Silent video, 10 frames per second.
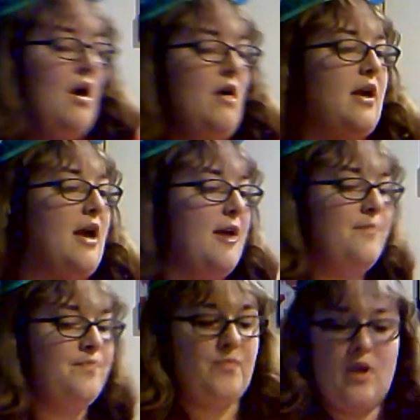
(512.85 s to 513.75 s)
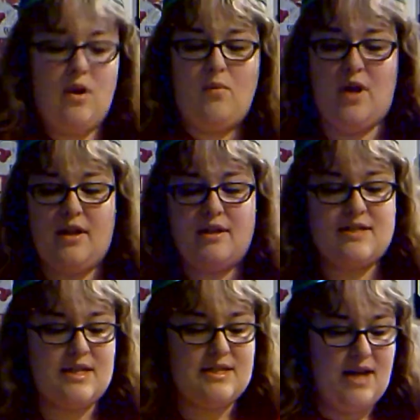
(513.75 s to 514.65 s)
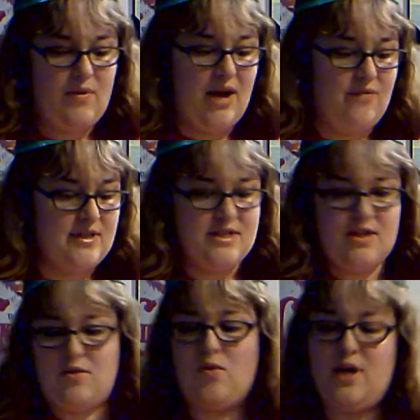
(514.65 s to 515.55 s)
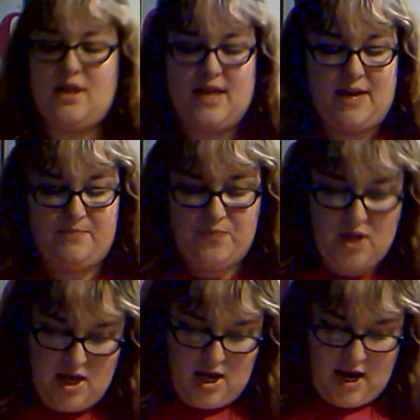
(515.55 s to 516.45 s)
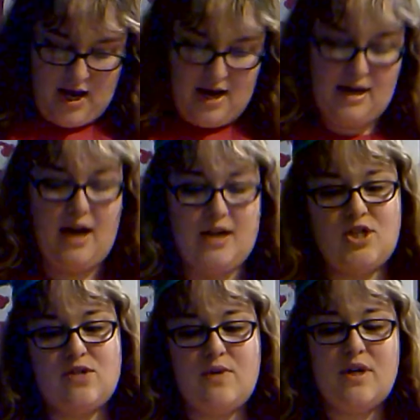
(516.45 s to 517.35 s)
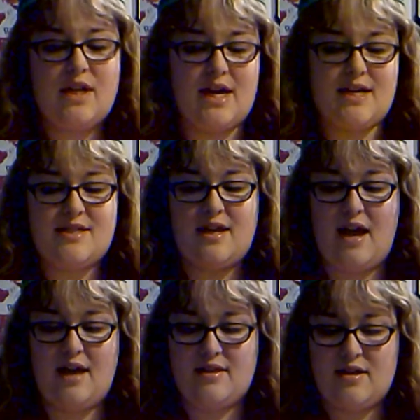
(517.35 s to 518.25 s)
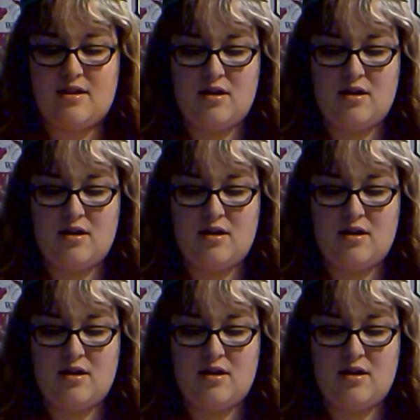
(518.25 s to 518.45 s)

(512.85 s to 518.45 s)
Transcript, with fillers: Okay. Well, since now we have this little coin thing, I, I just realized they had the